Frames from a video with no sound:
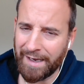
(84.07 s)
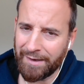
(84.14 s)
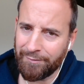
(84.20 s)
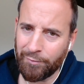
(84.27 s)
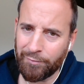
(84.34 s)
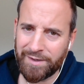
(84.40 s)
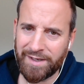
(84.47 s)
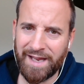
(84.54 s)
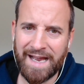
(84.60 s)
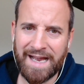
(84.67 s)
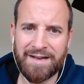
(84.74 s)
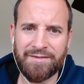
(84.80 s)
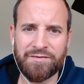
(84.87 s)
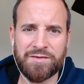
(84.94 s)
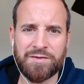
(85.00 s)
only
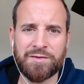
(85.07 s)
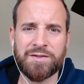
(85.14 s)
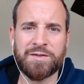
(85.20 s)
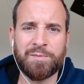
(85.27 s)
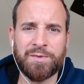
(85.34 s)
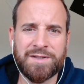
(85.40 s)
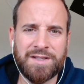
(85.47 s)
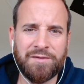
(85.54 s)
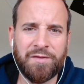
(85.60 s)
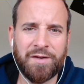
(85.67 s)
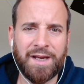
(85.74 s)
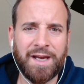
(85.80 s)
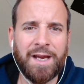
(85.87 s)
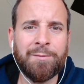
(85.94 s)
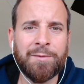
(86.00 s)
have specific
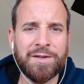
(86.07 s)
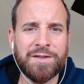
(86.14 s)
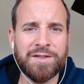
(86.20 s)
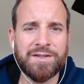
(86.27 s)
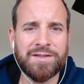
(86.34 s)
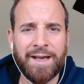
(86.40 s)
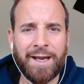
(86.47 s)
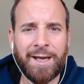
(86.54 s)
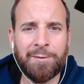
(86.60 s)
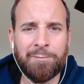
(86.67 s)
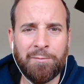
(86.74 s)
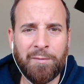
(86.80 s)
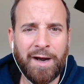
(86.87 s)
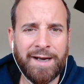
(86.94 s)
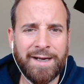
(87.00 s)
images in
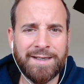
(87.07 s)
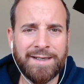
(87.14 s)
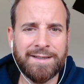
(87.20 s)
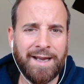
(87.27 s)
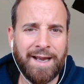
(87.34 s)
mind.